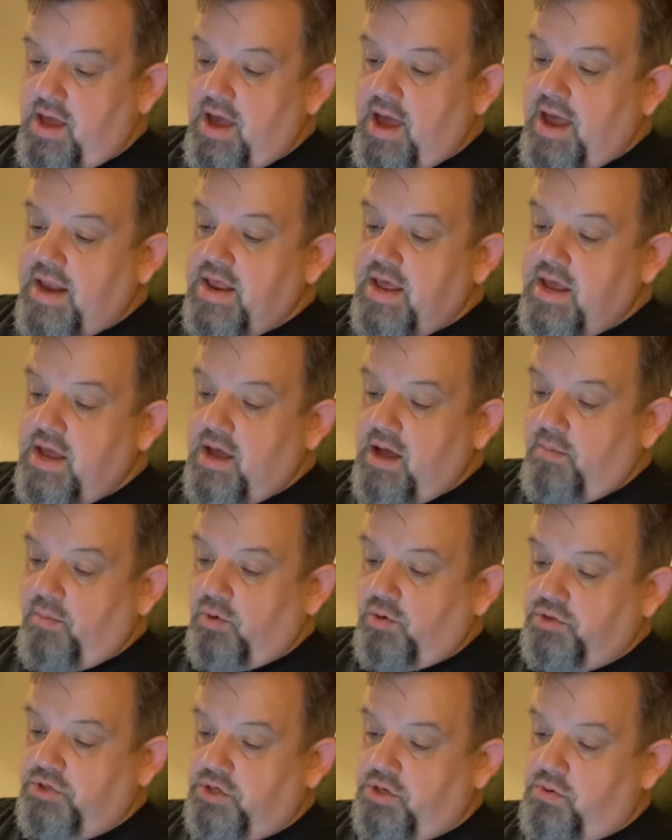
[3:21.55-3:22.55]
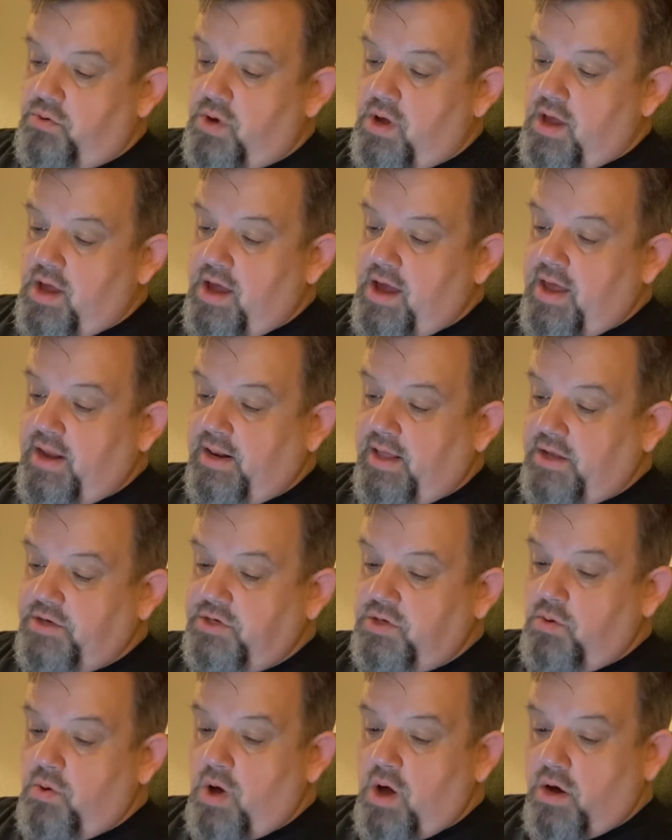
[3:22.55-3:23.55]
And he humbled you, and let
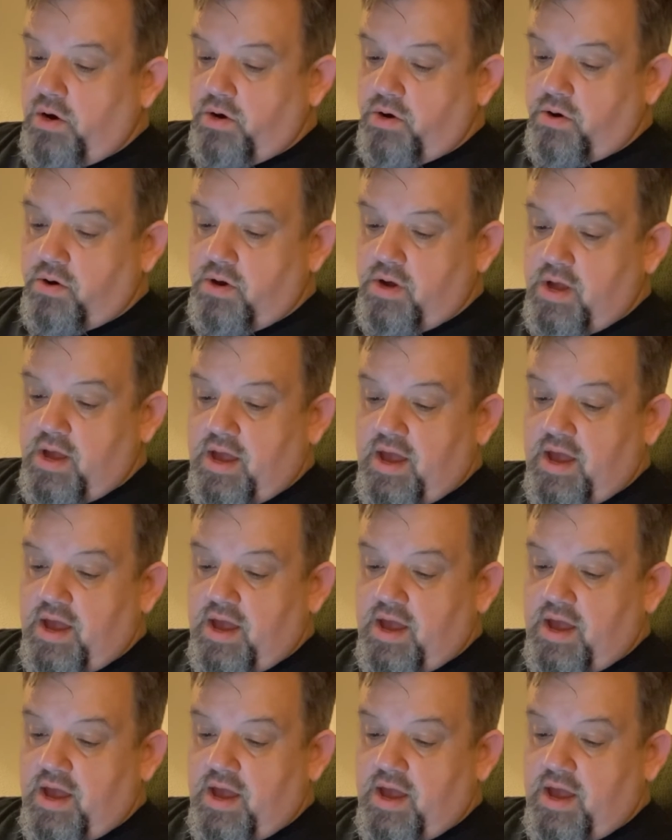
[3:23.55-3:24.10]
you hunger,